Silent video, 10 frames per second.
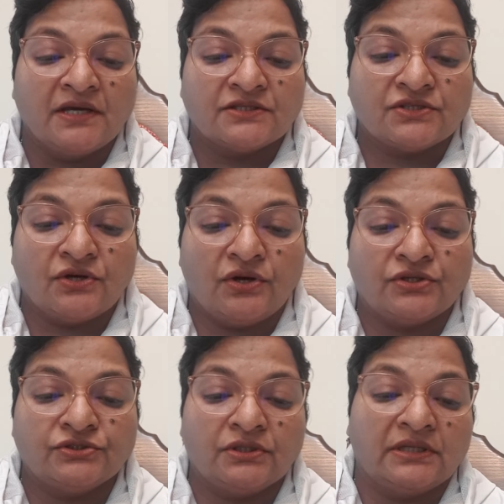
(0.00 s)

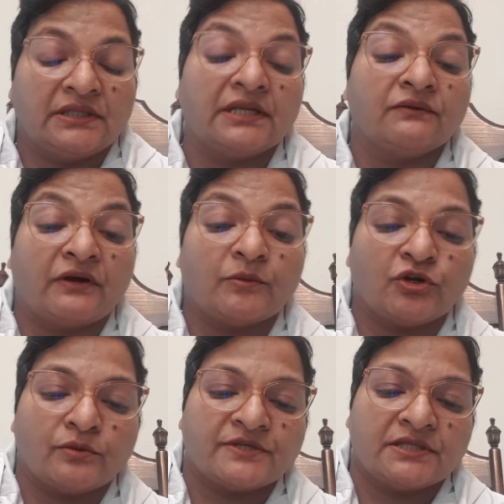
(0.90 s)
So then one
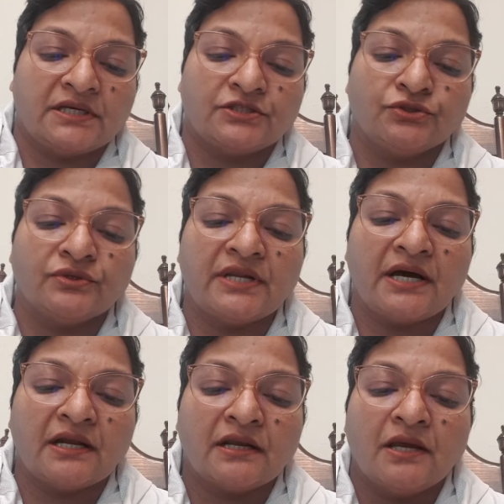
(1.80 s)
more option there,
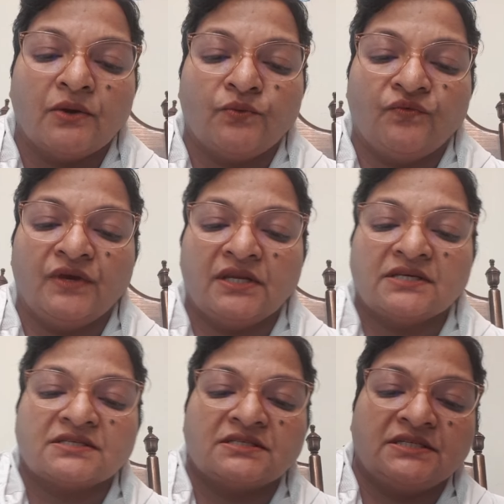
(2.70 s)
jugular
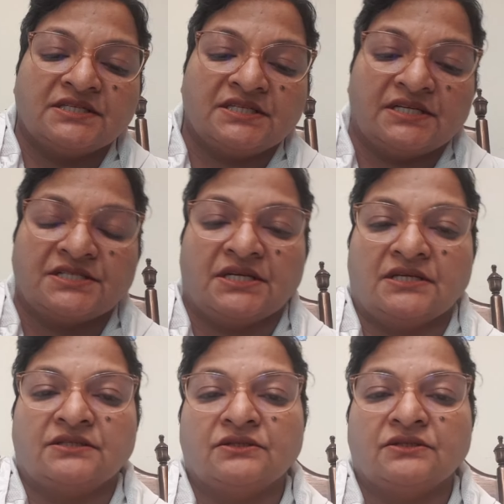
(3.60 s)
venous distension.